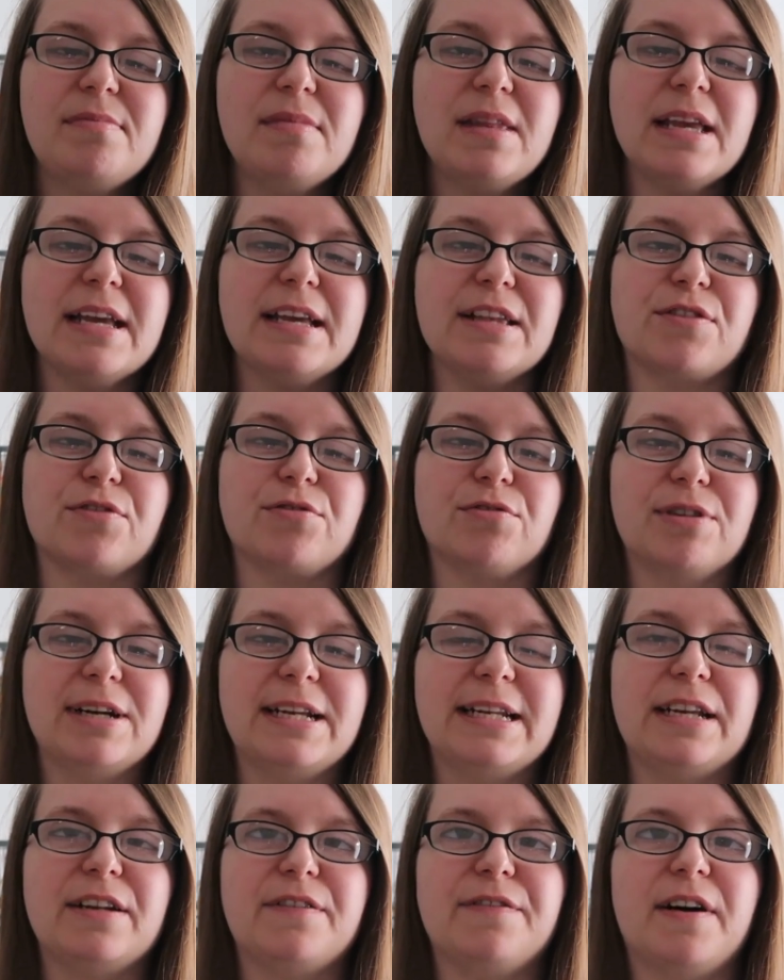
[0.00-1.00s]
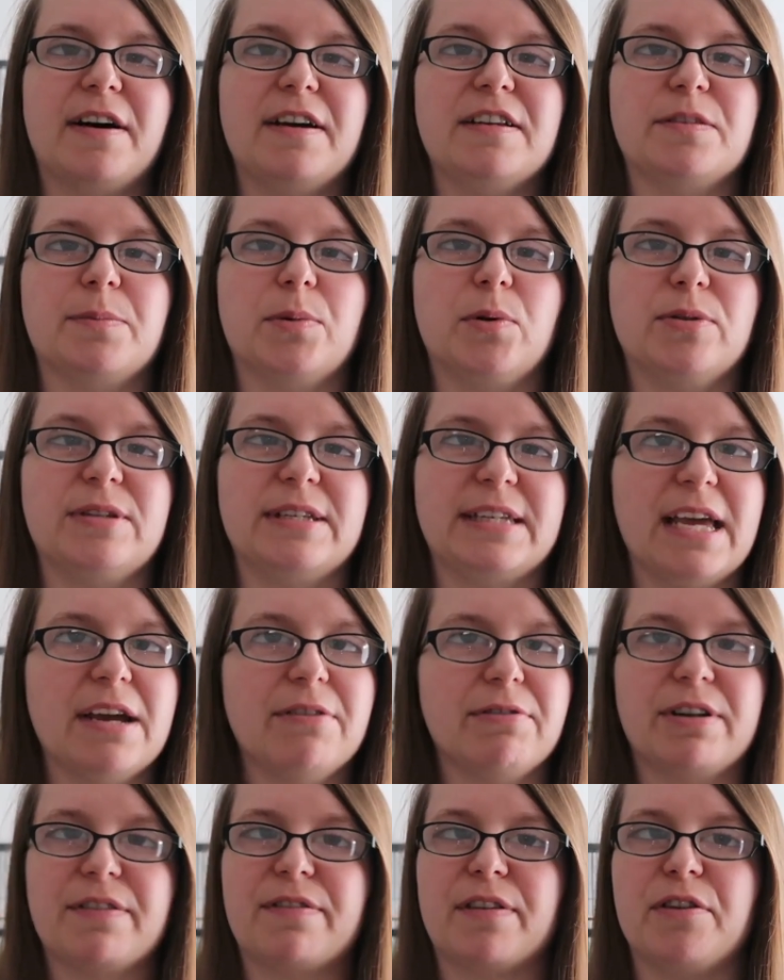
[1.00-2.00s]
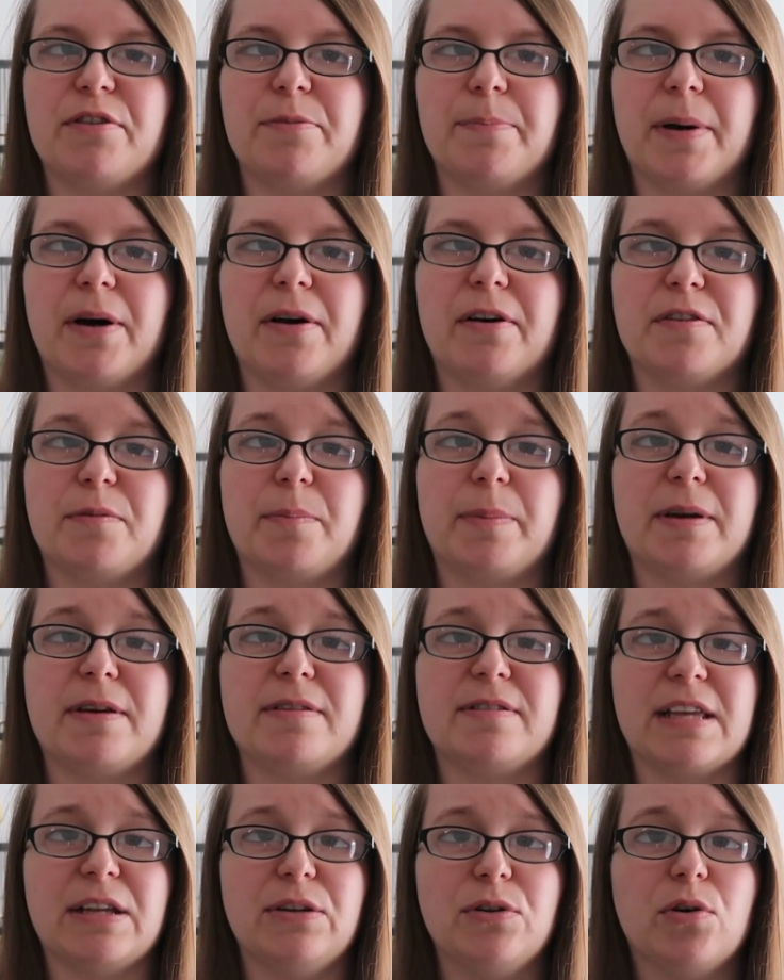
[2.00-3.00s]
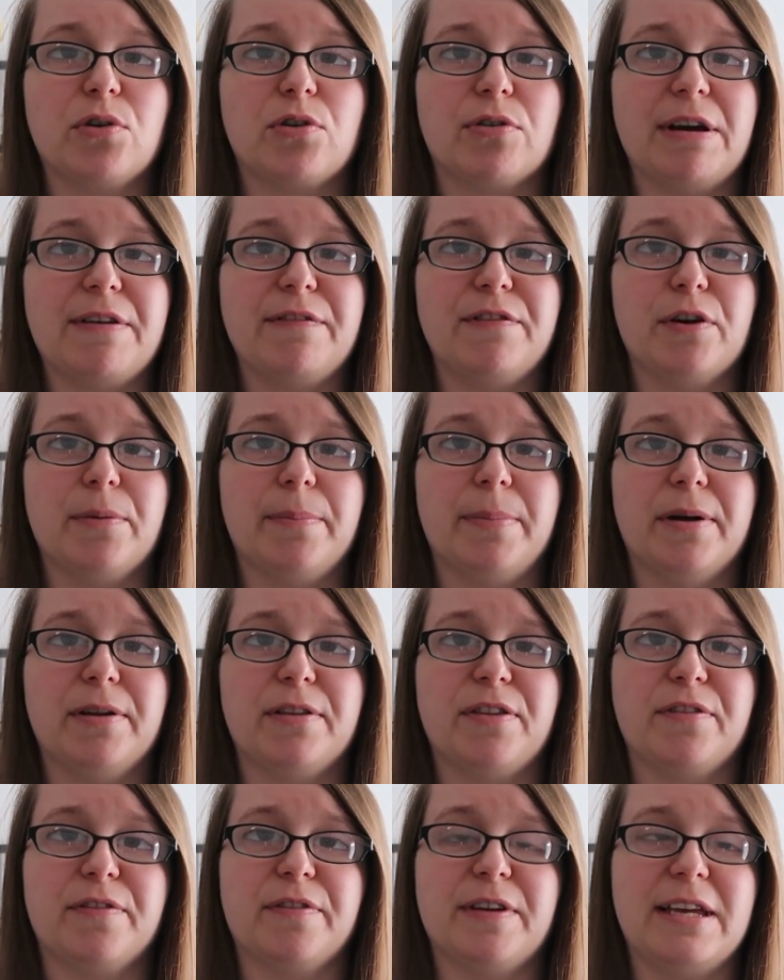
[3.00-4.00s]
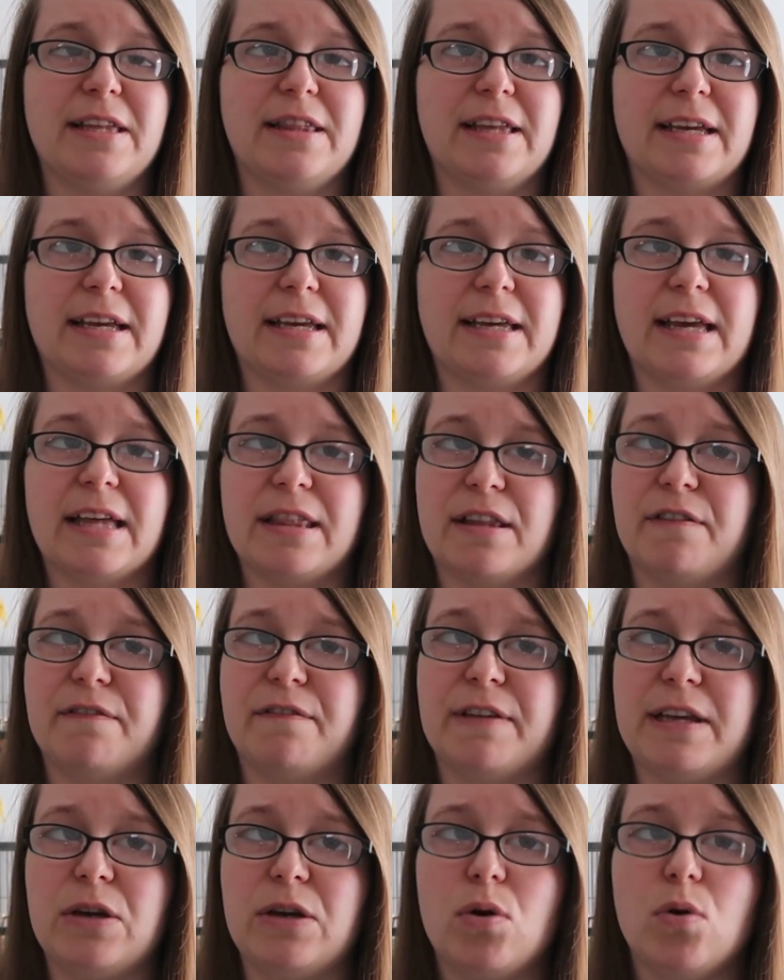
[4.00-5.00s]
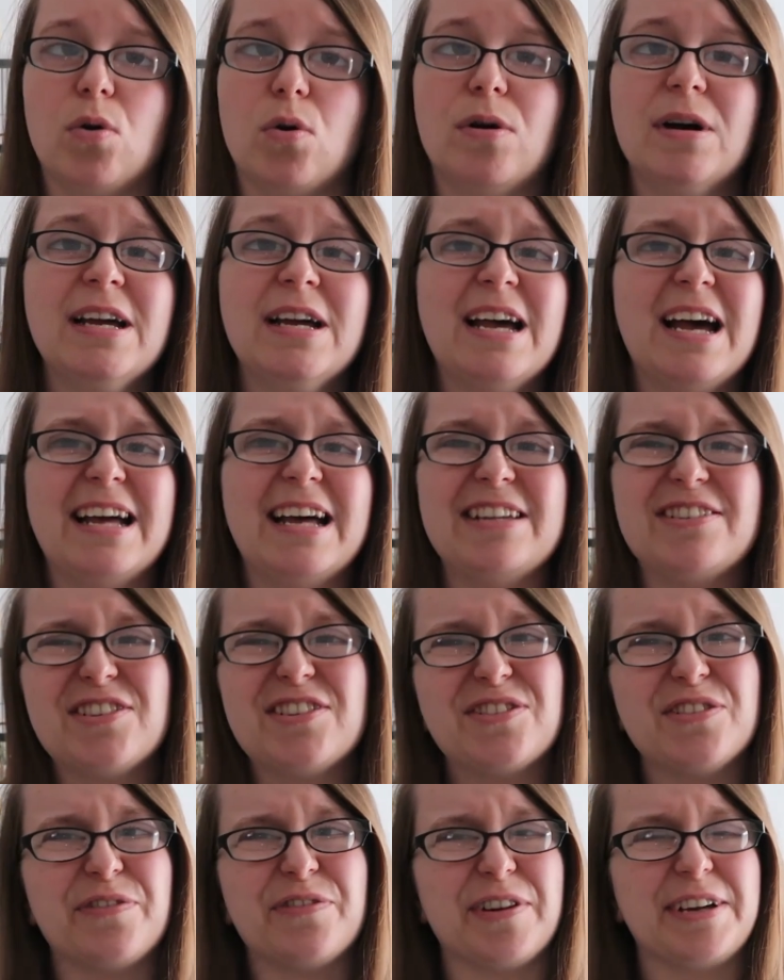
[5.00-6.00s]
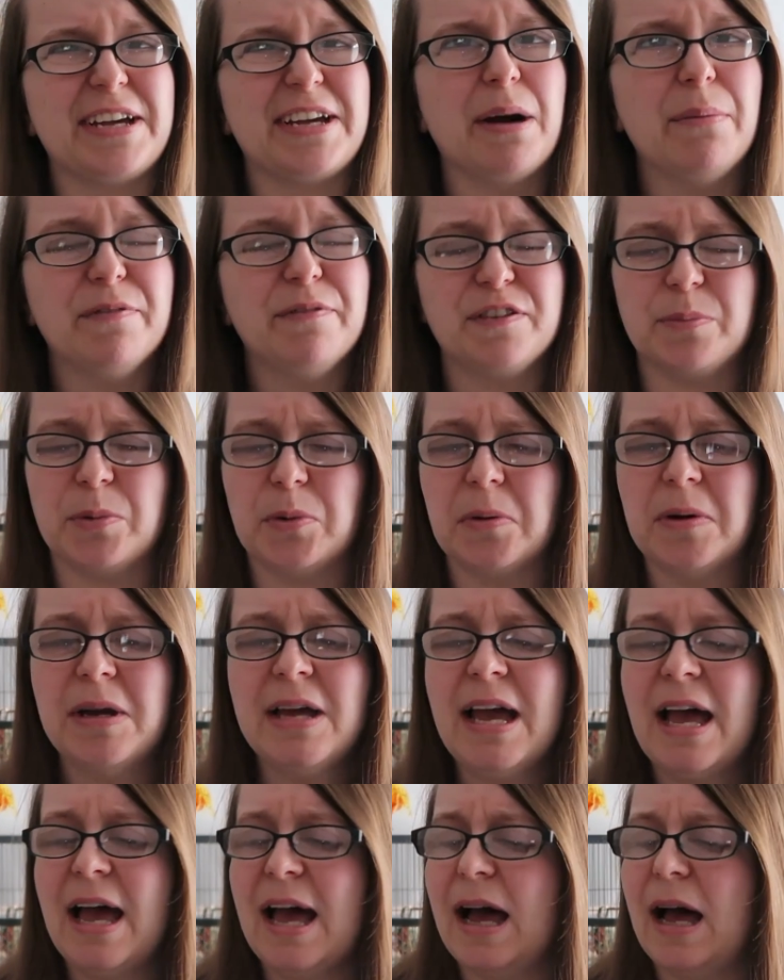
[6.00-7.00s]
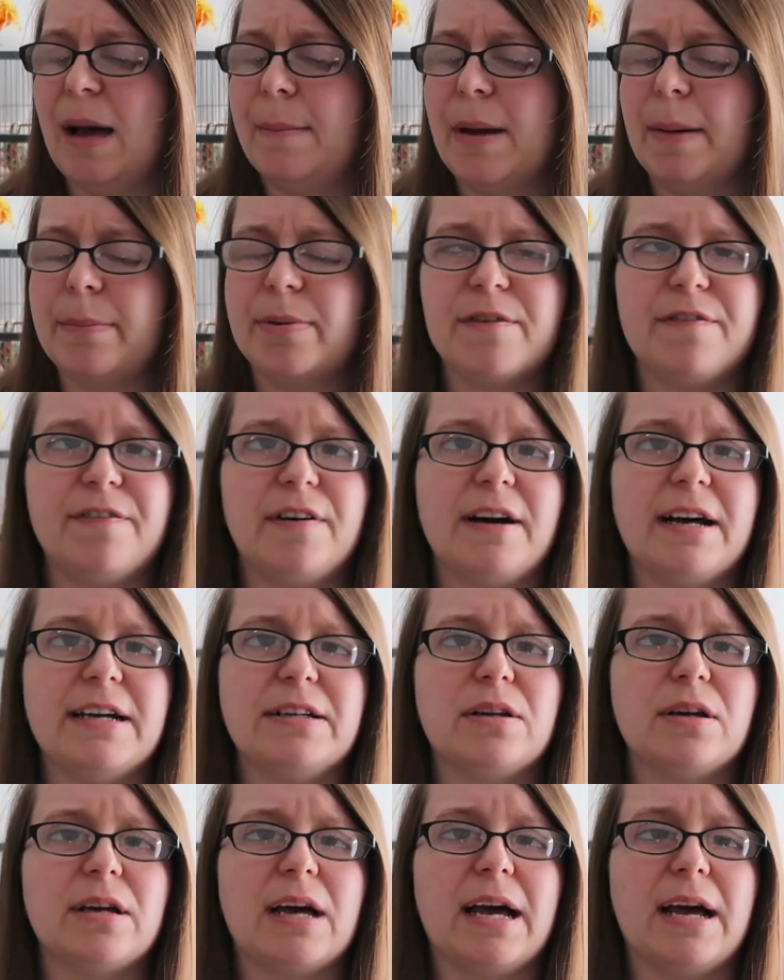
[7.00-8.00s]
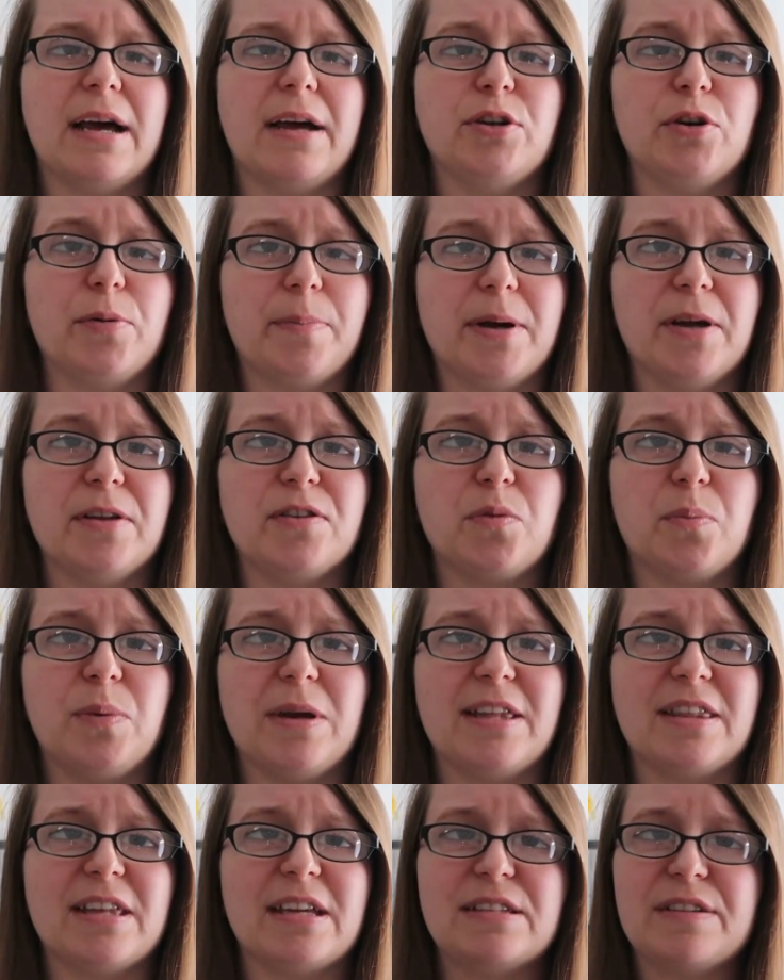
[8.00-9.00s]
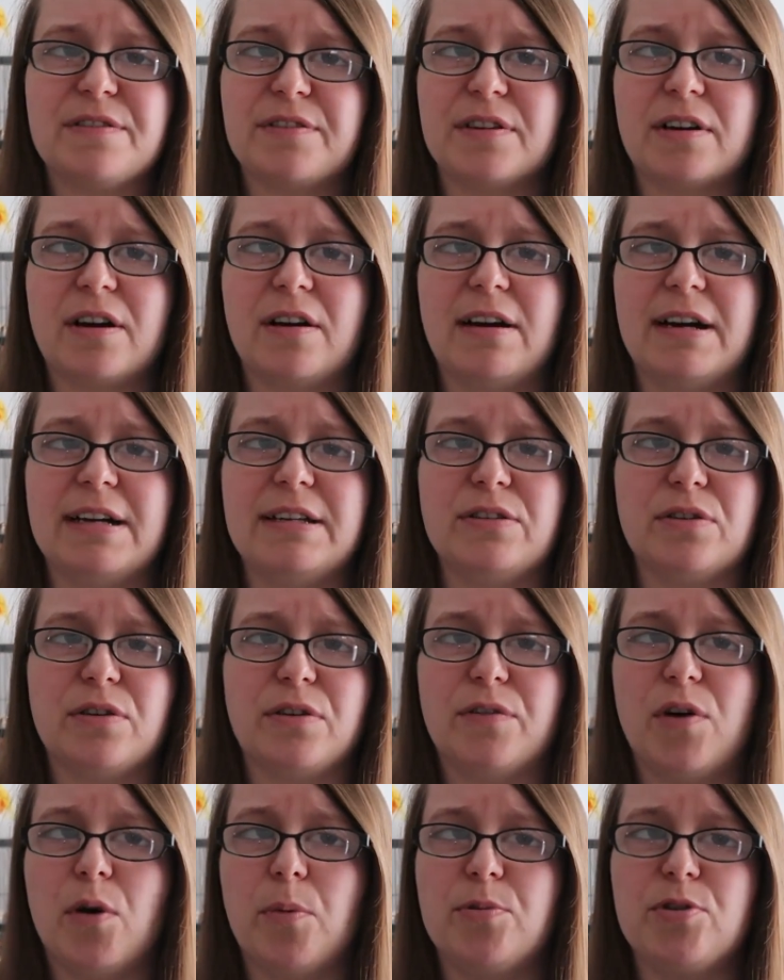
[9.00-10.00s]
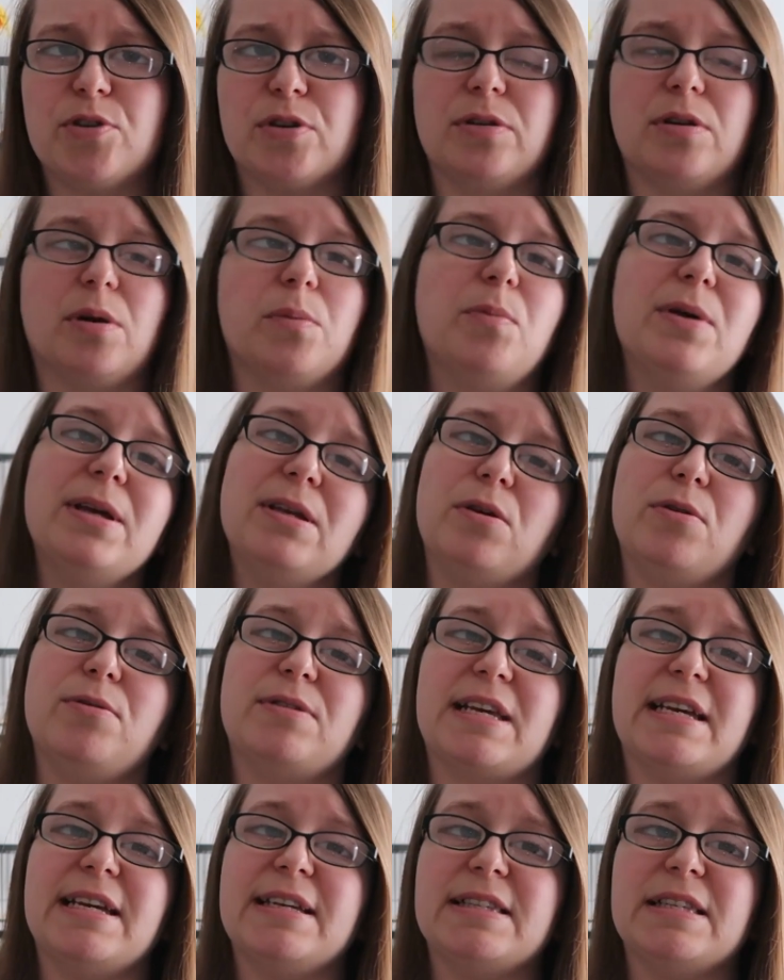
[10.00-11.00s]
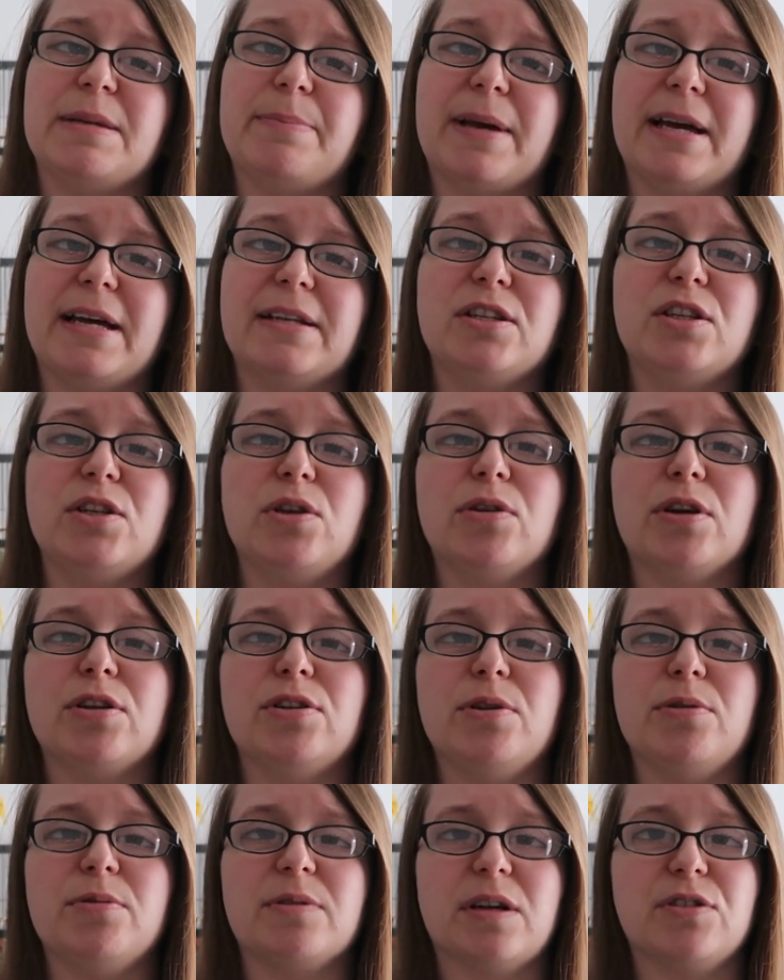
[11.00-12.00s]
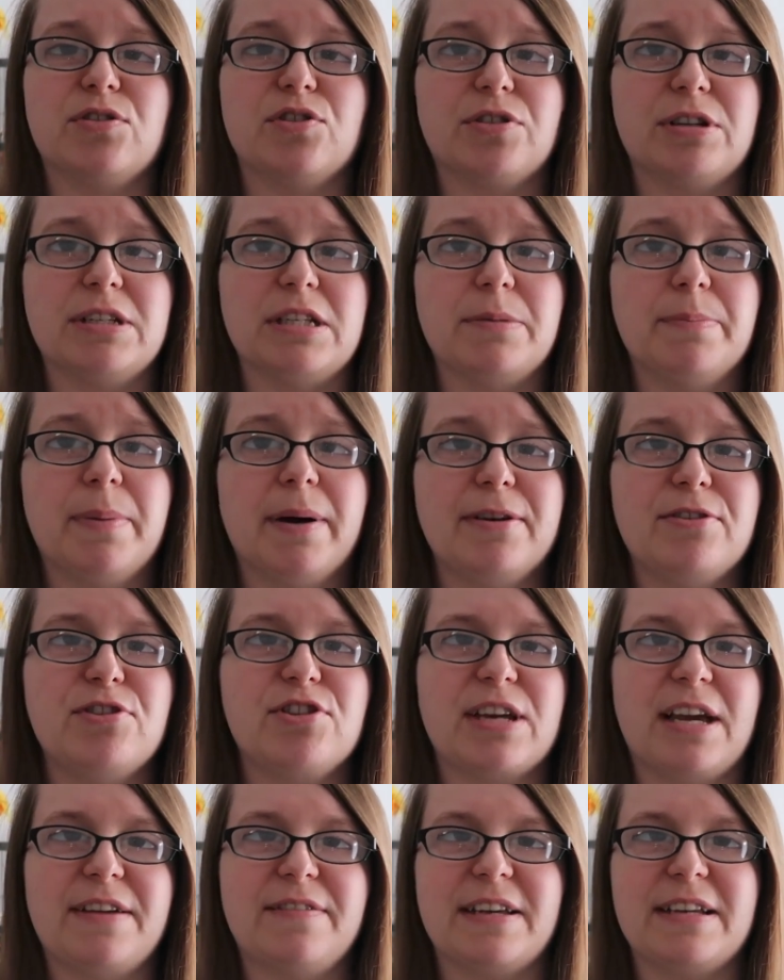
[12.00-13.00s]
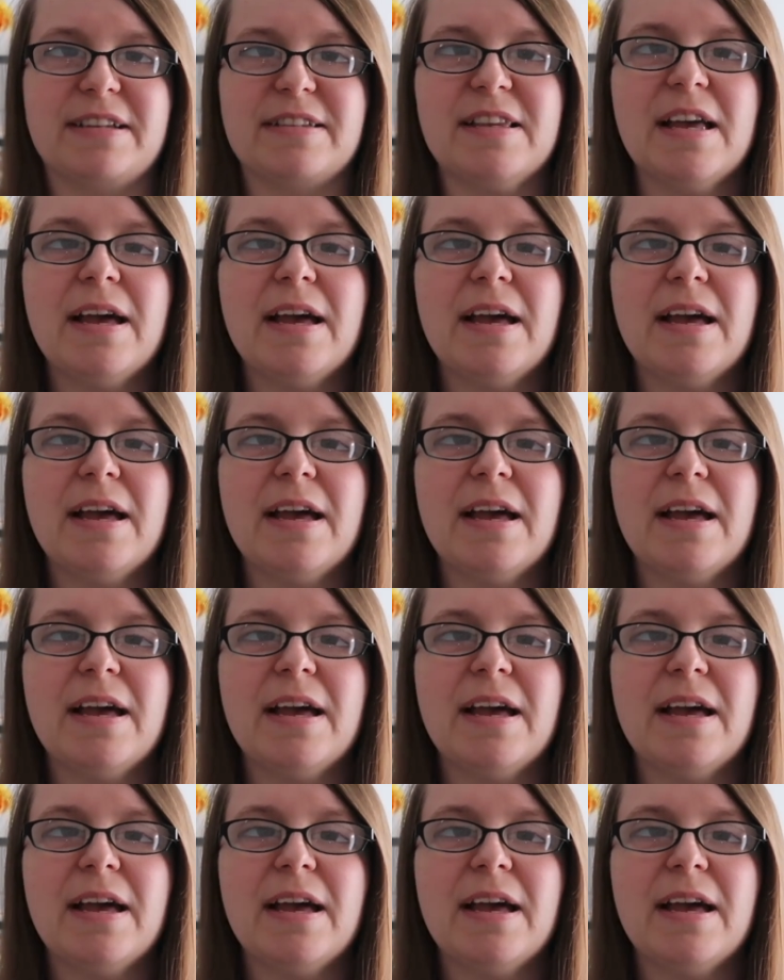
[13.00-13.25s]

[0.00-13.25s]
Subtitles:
it's really advisable to get rid of those bars because they're not great for your birds' feet. They can get their feet caught and it's just not very comfortable, and provide your birds with a different kind of option. And we use Easy Bed. You can use untreated pine shavings.